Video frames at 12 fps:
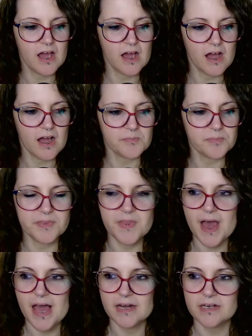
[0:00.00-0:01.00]

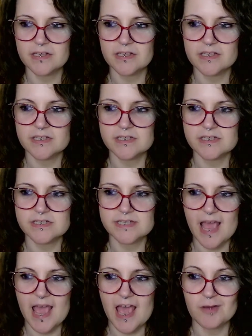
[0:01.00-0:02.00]
That is
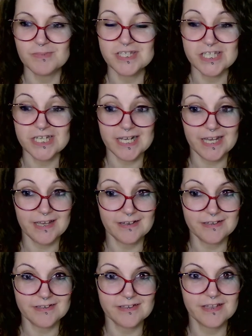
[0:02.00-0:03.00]

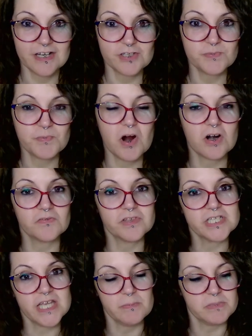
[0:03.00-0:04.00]
Amazonite. That is part of the
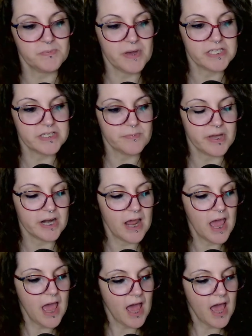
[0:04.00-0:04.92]
same specimen.